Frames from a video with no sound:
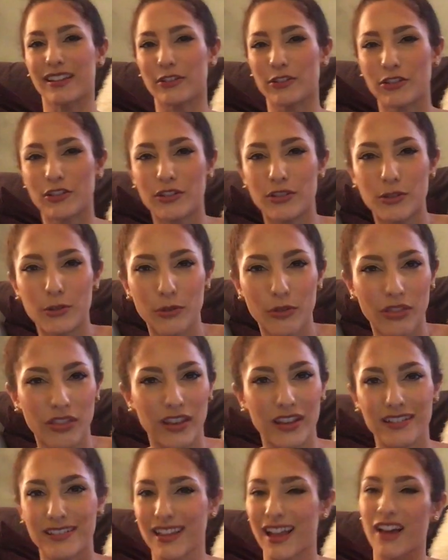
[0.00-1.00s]
and to new
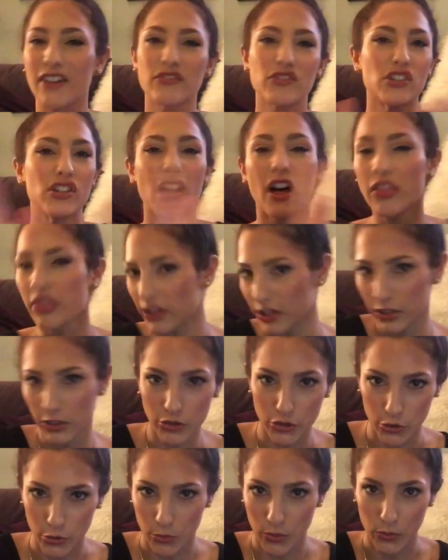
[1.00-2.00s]
things that have nothing to
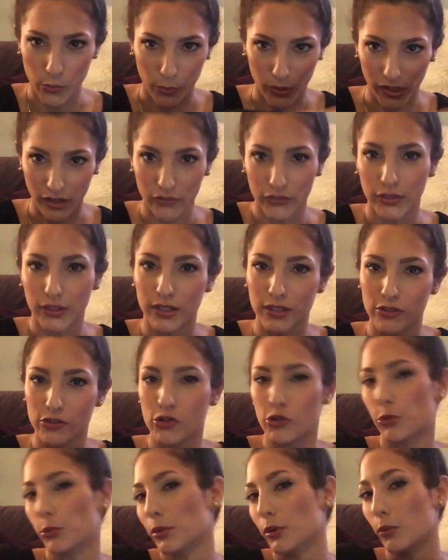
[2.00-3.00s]
do with whatever it
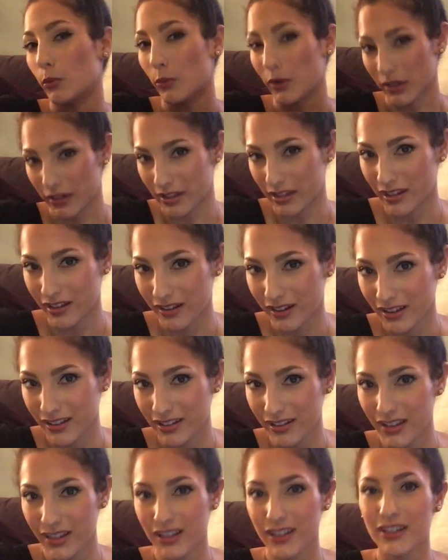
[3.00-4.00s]
is you were working
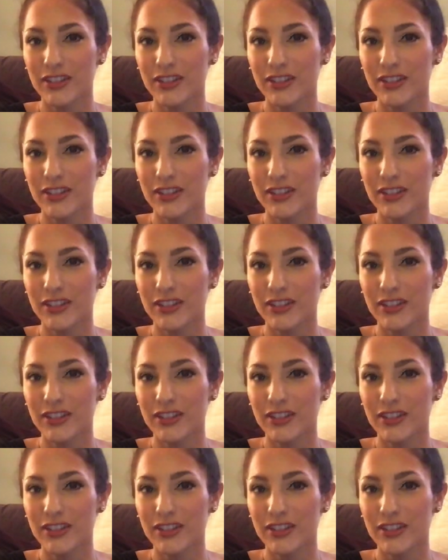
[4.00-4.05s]
on.